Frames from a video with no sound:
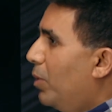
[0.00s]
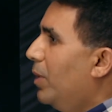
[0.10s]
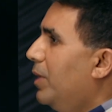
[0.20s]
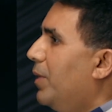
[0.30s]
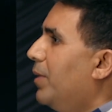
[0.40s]

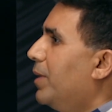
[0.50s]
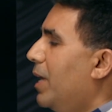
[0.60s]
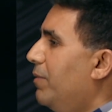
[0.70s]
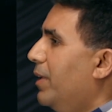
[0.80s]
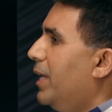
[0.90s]
pull your
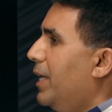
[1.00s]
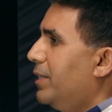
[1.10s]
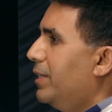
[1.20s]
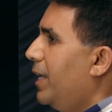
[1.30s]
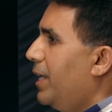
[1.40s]

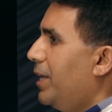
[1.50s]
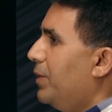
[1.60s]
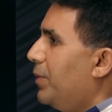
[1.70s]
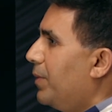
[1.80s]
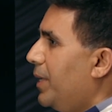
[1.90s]
configuration data,
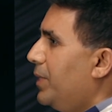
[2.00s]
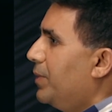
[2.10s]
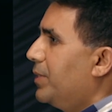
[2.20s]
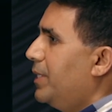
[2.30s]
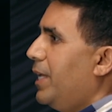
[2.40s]
your
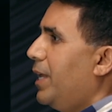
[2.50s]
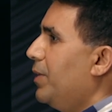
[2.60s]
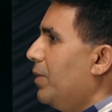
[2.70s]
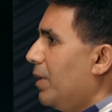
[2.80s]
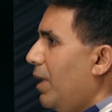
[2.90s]
resource data,
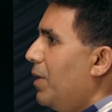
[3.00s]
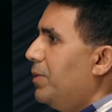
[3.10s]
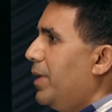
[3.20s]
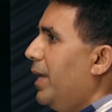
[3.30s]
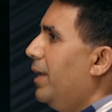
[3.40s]
your
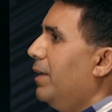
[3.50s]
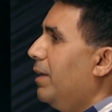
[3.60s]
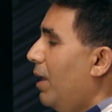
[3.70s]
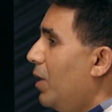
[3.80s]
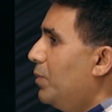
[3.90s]
CloudTrail,
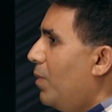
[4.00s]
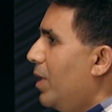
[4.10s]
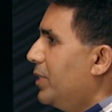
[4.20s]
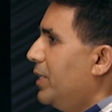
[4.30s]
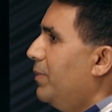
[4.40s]

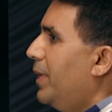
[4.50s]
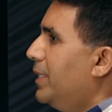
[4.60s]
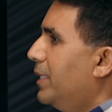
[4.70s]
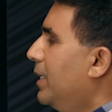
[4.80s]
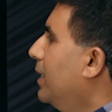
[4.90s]
CloudWatch
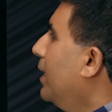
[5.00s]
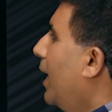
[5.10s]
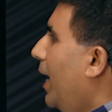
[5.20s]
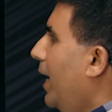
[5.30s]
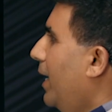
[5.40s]
events,
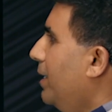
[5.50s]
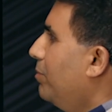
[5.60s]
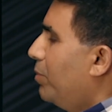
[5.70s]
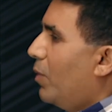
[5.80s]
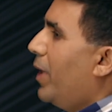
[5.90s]

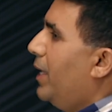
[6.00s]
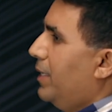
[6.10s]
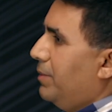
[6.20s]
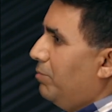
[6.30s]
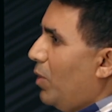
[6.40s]
and provide
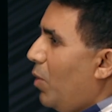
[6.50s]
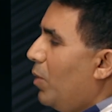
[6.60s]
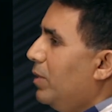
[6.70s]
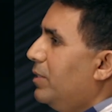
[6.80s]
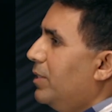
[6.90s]
a
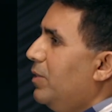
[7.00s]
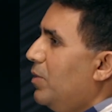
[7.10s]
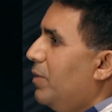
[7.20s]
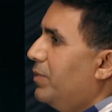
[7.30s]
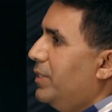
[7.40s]
whole
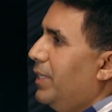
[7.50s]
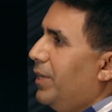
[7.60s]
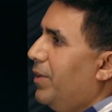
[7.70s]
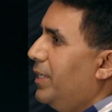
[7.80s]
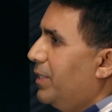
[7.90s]
slew of
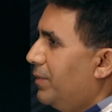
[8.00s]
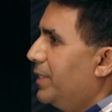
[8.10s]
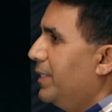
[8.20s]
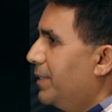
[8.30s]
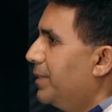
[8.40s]
security
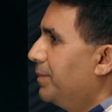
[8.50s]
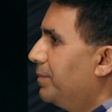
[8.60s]
services.